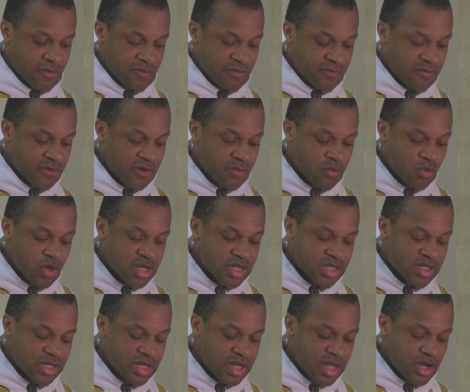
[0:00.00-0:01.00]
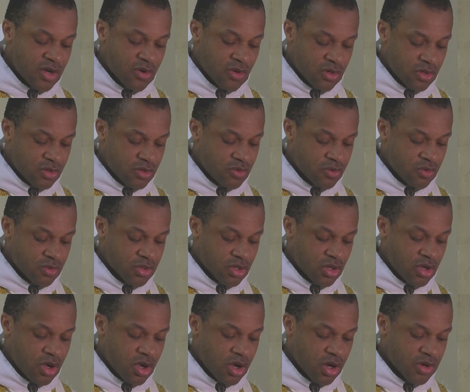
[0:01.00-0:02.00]
from what is now called
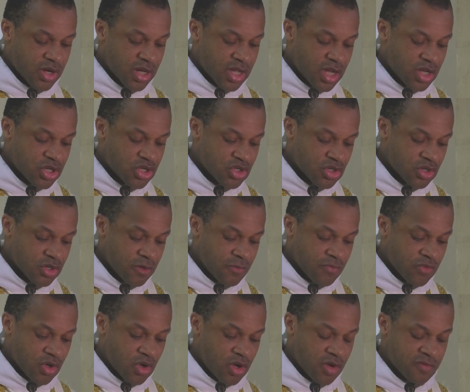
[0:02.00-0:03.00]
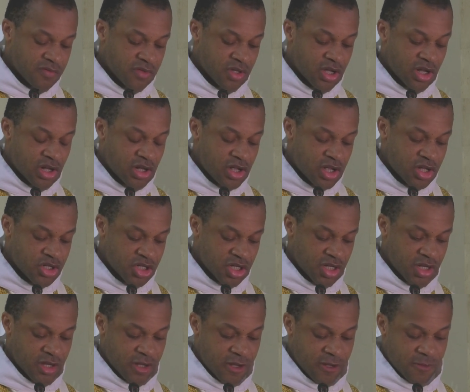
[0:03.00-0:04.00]
the Congregation of the
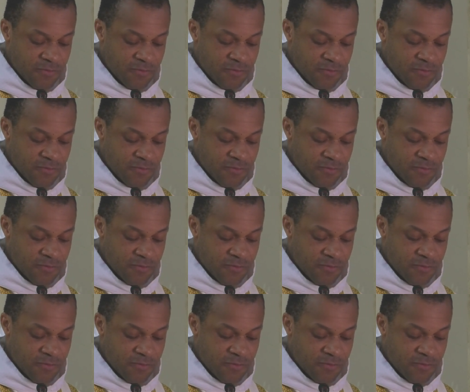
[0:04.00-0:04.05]
Clergy.